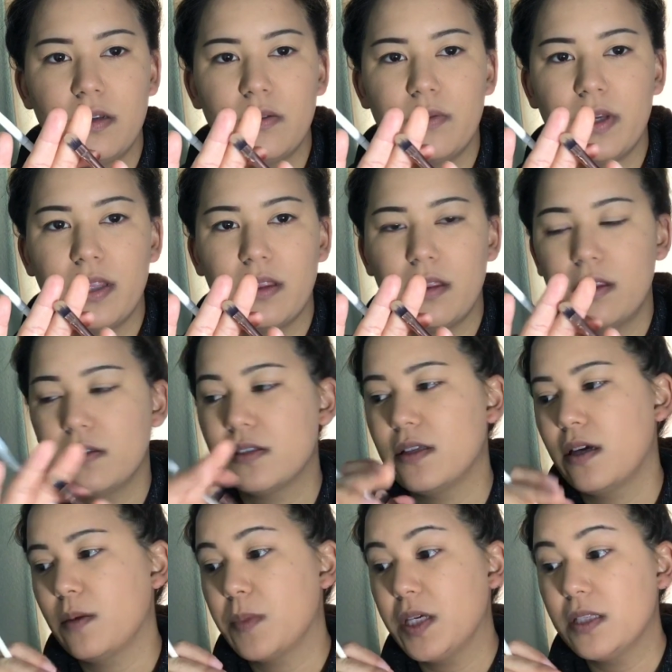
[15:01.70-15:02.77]
with
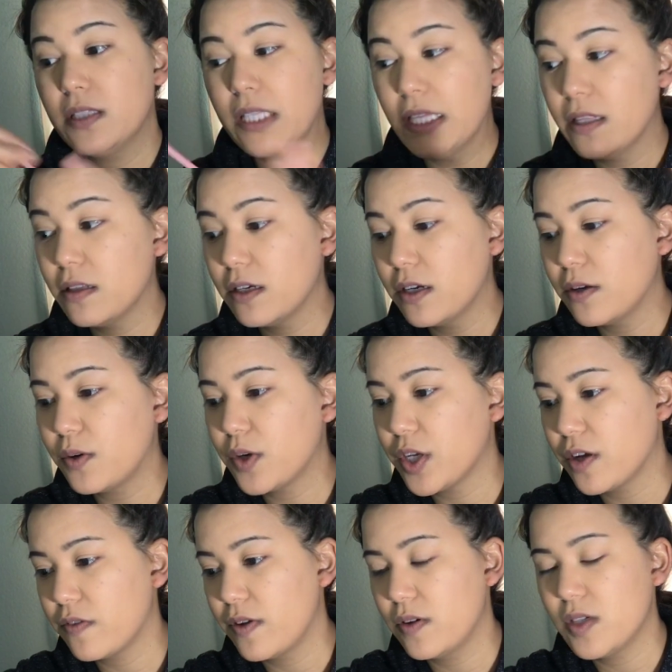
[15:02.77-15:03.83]
some concealer or
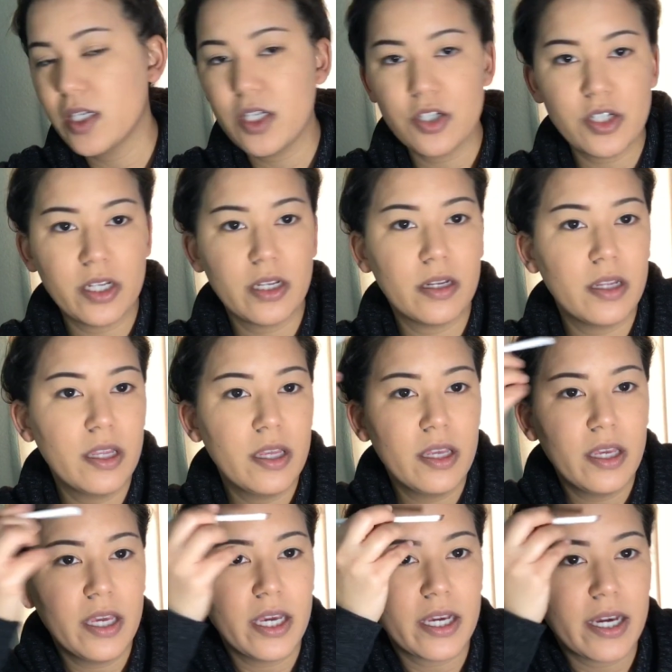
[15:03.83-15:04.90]
your foundation,
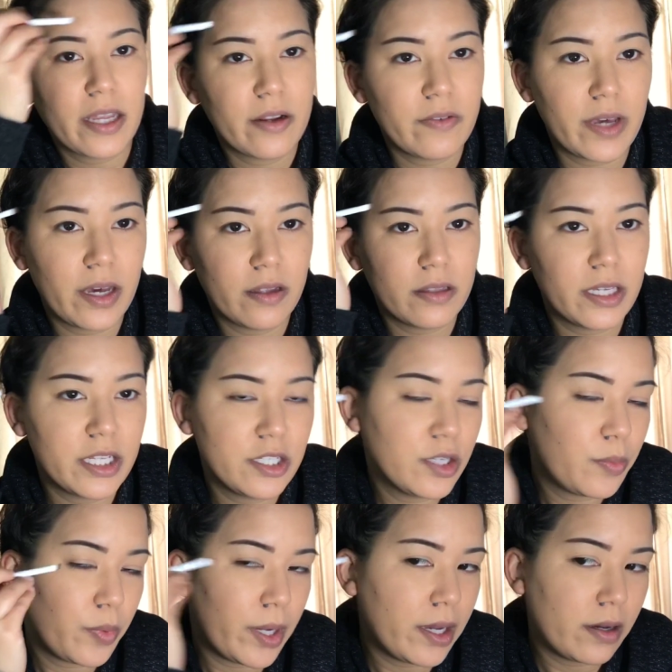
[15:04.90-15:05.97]
kind of outline
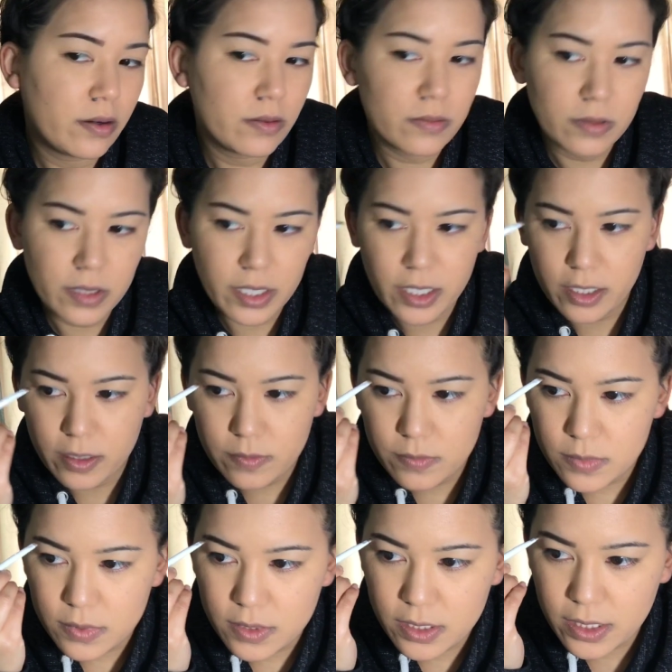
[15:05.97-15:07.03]
your brow
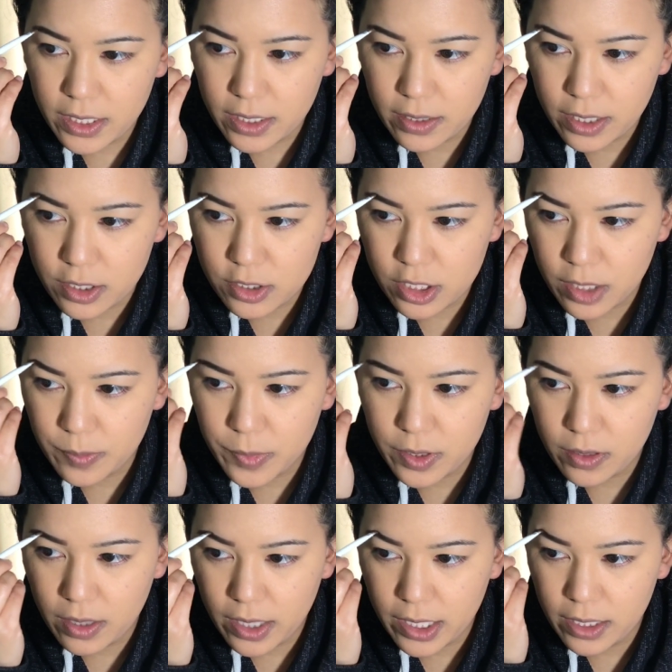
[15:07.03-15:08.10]
to get that
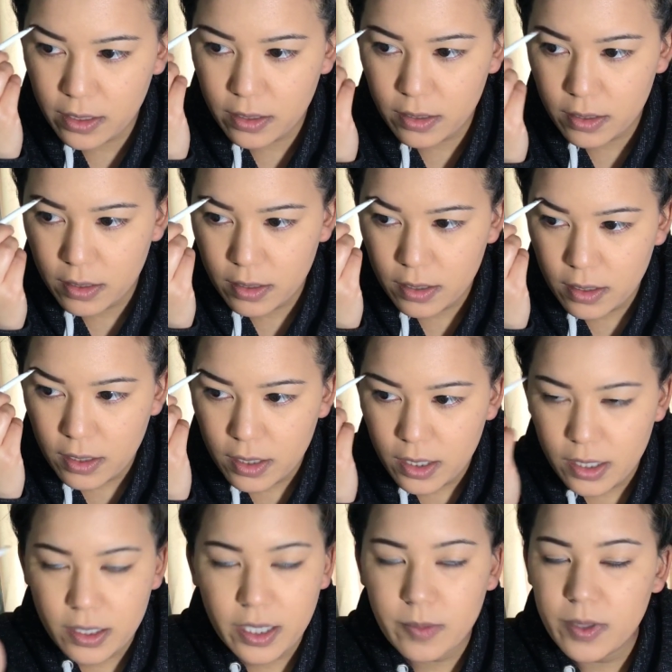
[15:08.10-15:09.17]
sharper line.
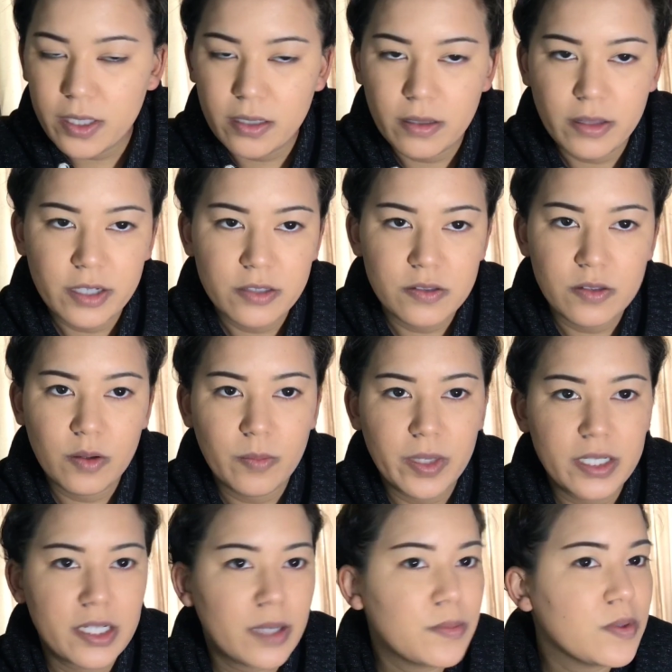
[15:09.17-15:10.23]
I mean, there's so
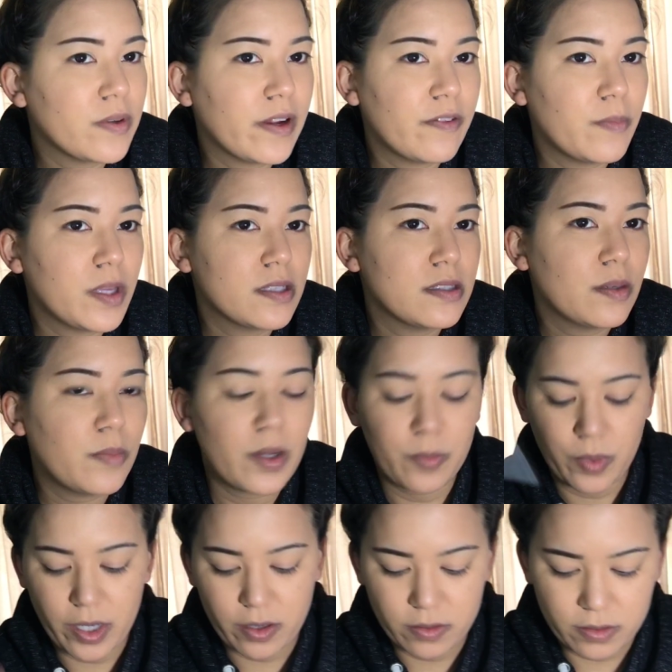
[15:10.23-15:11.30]
many times where I've messed up my
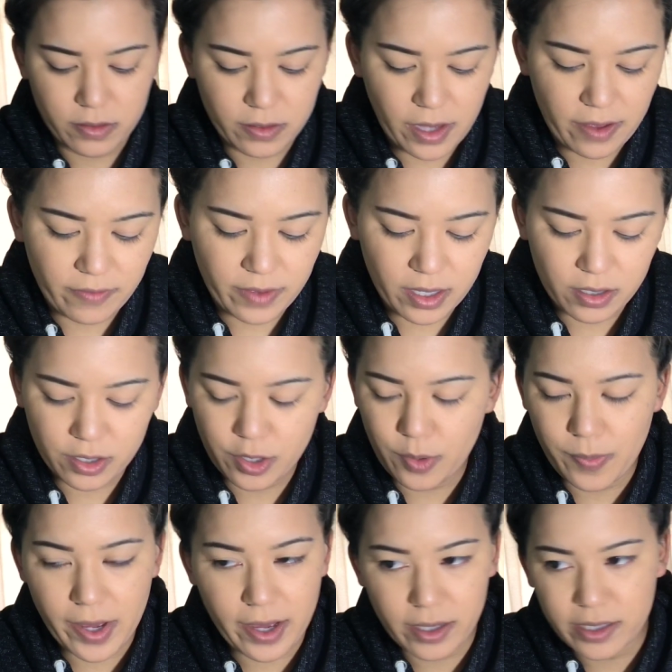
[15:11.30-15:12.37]
brow and I've had to go
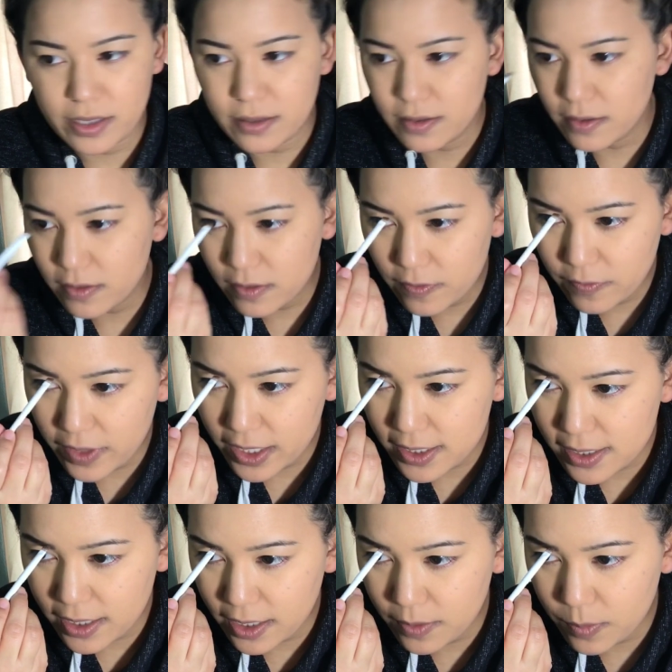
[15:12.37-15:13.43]
back and
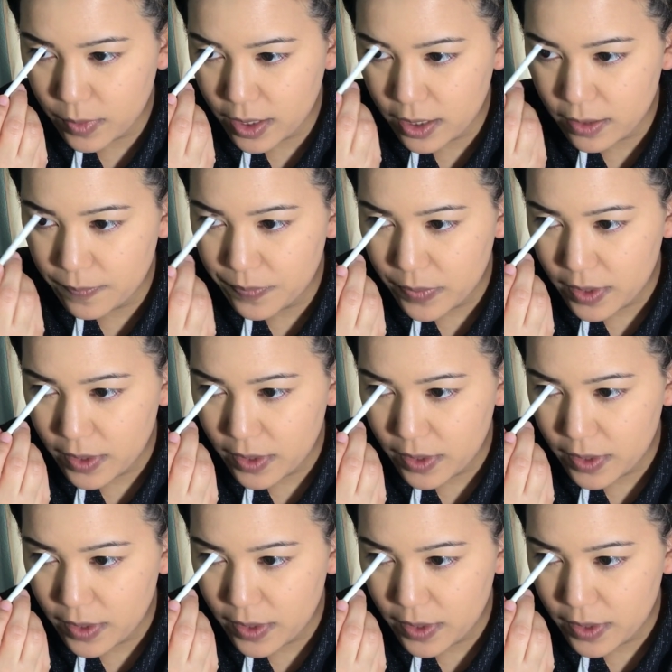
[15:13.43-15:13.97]
fix it, but